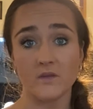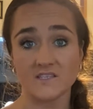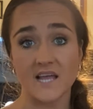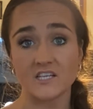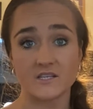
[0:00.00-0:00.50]

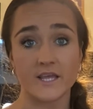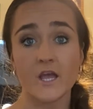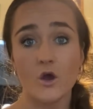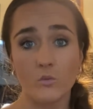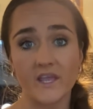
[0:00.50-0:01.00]

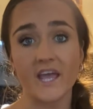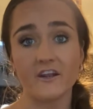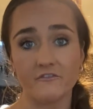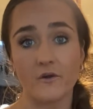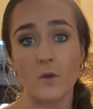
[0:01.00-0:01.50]
essentially. We get
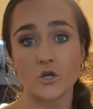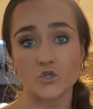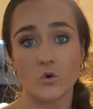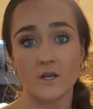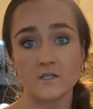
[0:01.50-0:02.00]
it from our
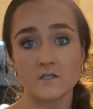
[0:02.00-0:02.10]
soil,